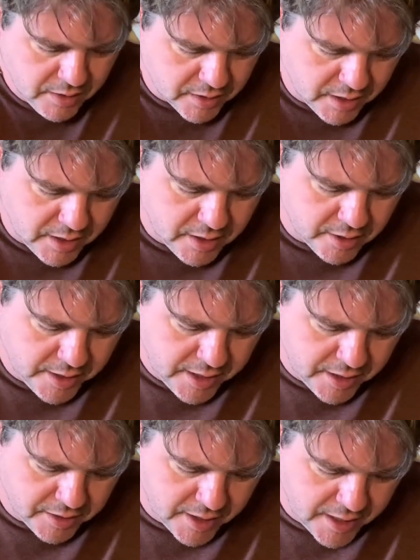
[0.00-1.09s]
the
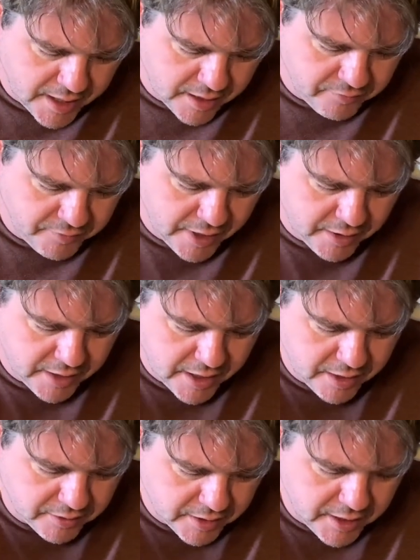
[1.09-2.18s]
internet, that I had found out that